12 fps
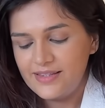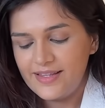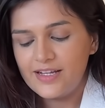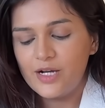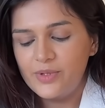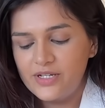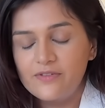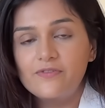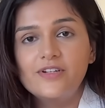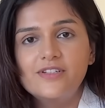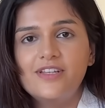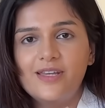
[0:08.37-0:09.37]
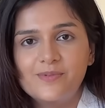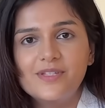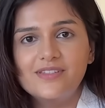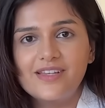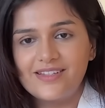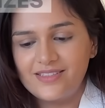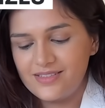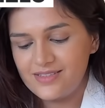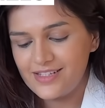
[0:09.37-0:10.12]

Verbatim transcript: They come in different shapes and sizes.